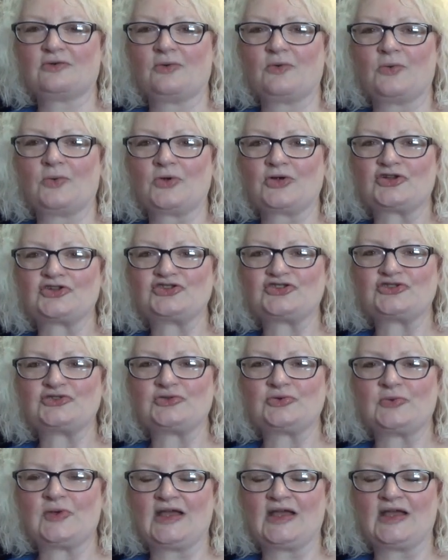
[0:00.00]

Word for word: or to